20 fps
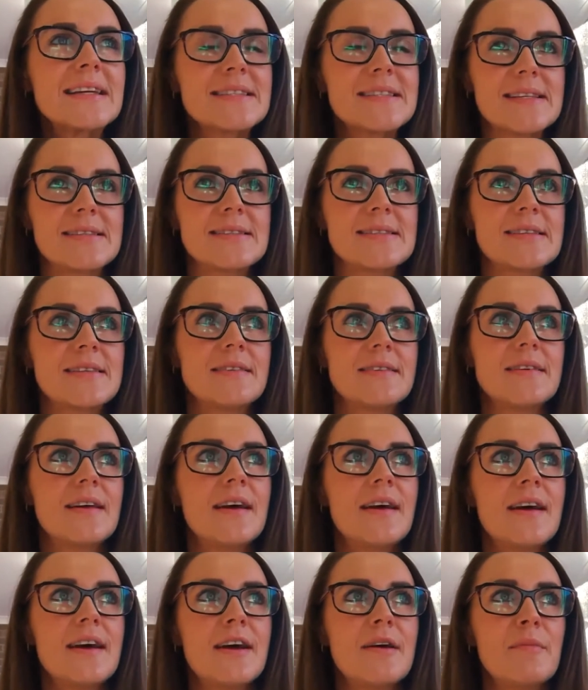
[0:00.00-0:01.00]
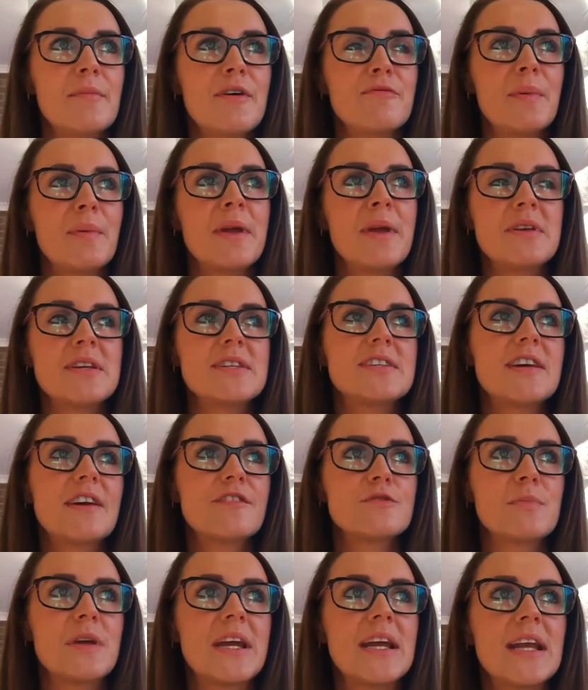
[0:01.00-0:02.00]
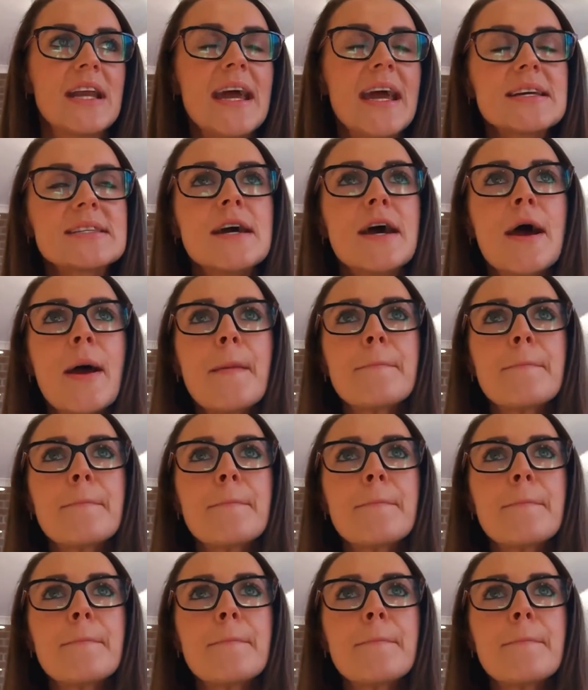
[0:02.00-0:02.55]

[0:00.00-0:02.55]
assistant, um, if my memory serves me correct.